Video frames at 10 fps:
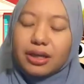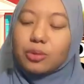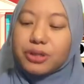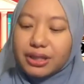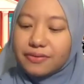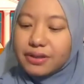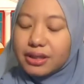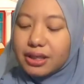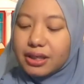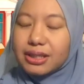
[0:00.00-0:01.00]
objective,
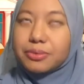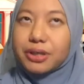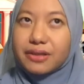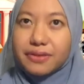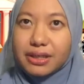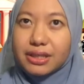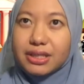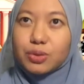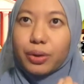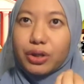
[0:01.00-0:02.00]
uh, subjective tinnitus
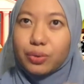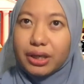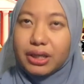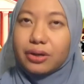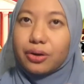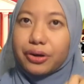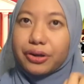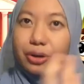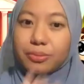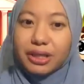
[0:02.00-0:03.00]
is when you can hear, or
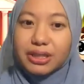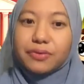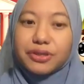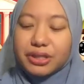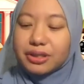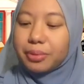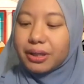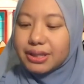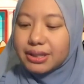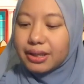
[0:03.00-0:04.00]
the objective, which is the
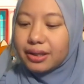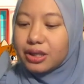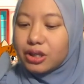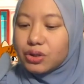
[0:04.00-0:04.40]
pulsatile.